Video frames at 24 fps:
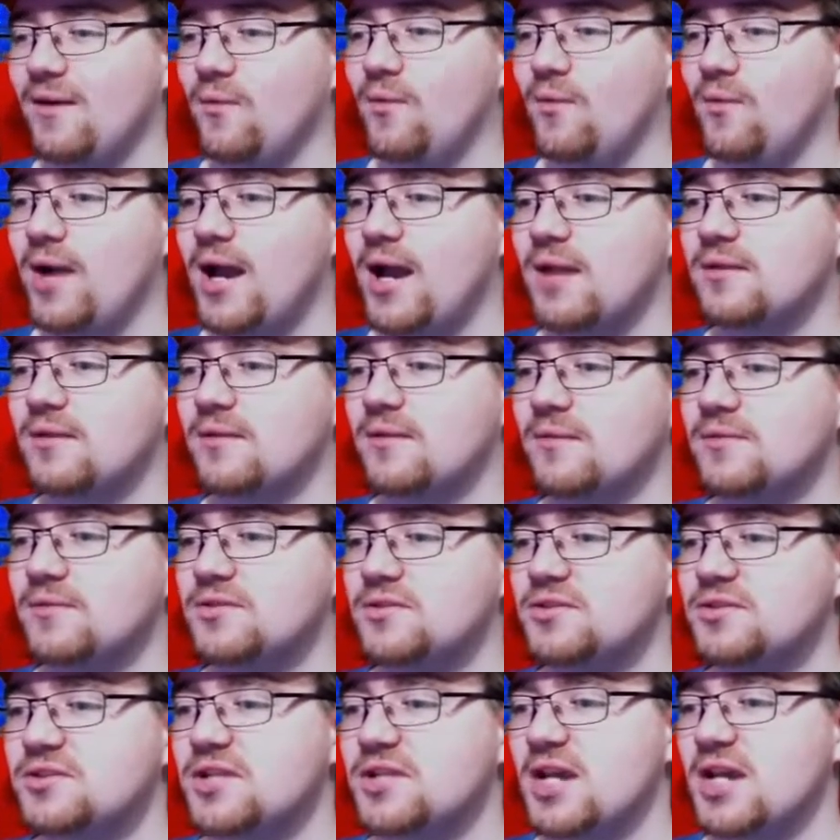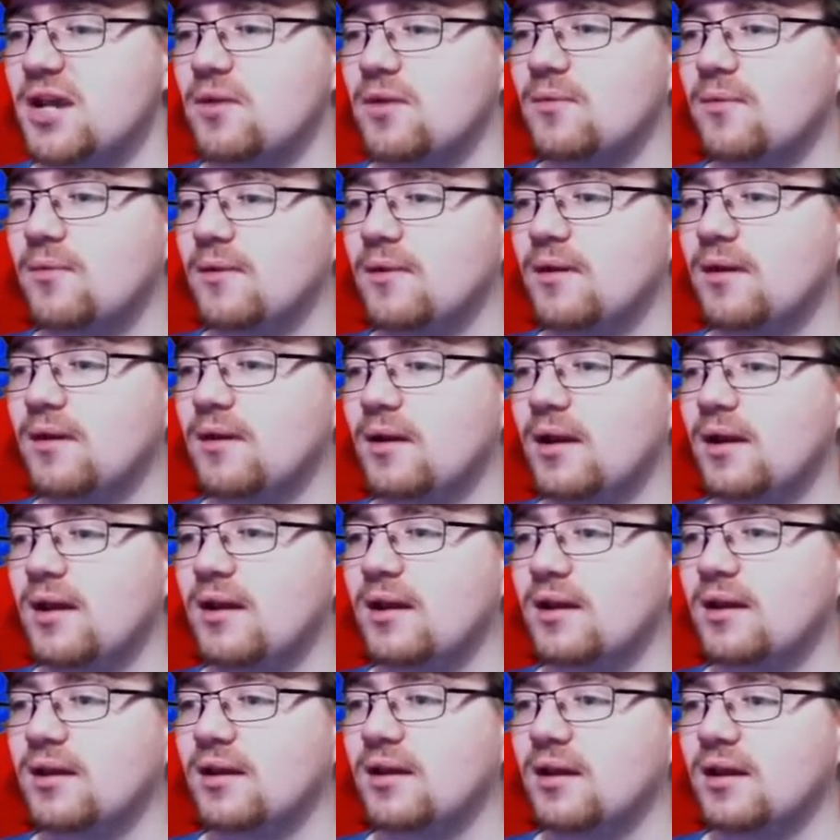one, two.
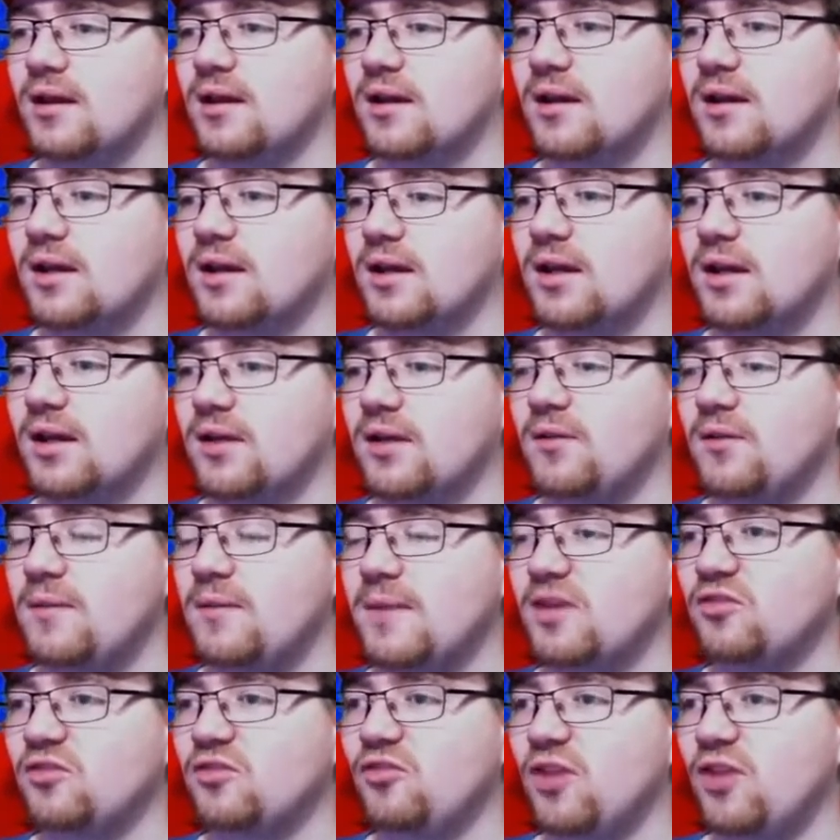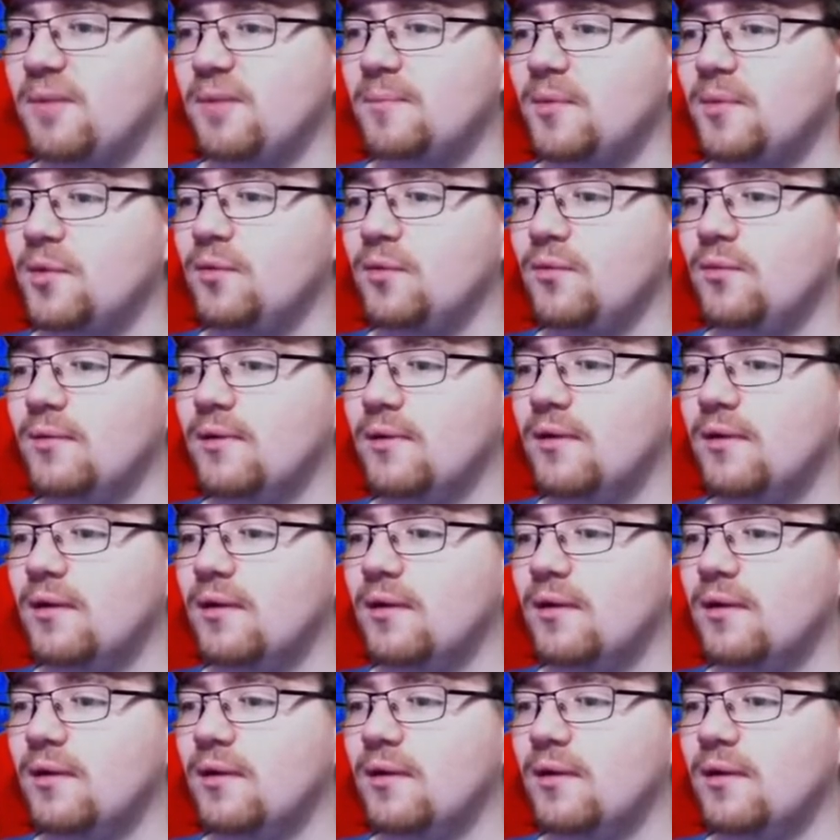Can we make a triple?